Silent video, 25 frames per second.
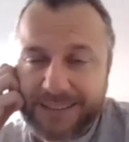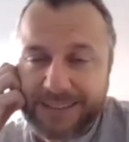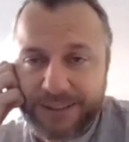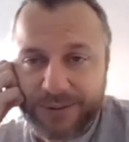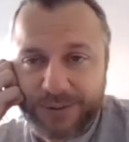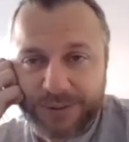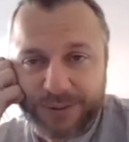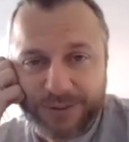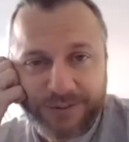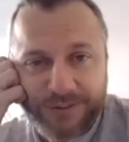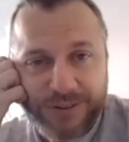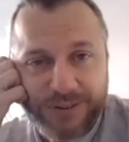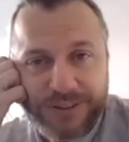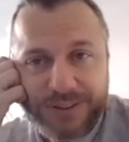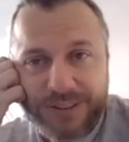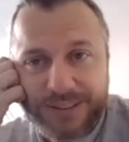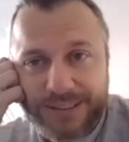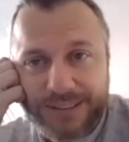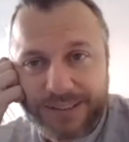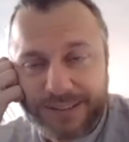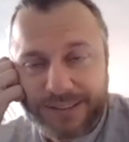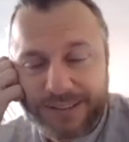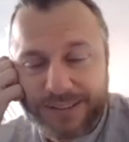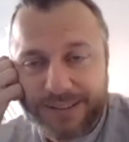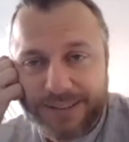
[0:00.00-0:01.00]
a
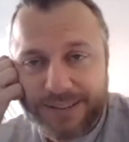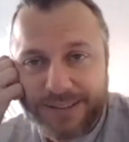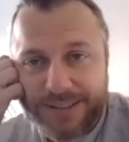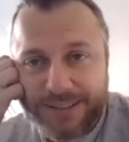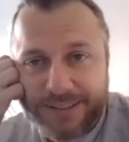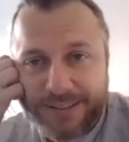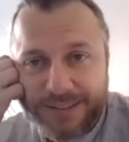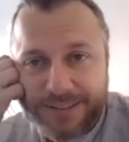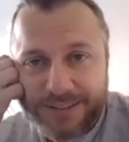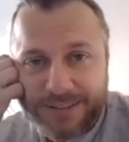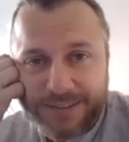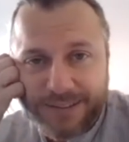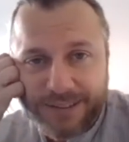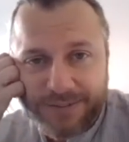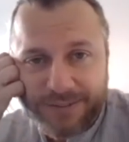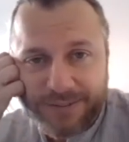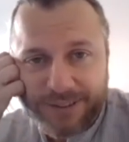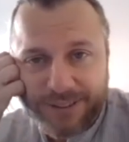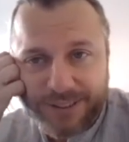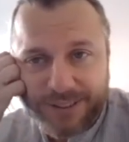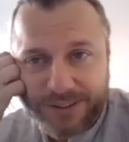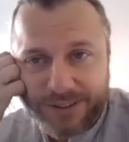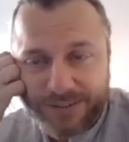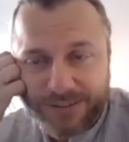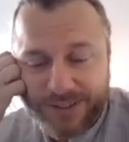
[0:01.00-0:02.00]
universally
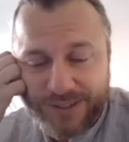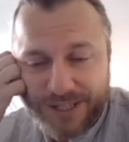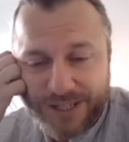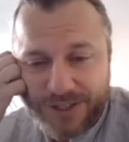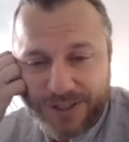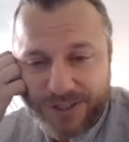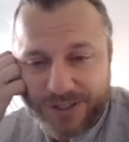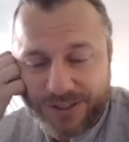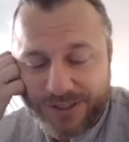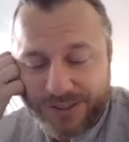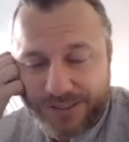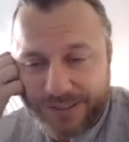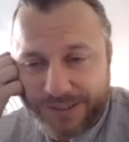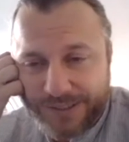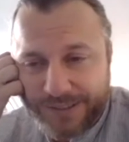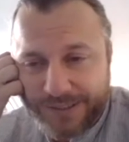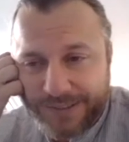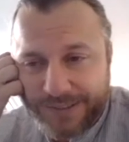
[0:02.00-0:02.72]
delivered intervention.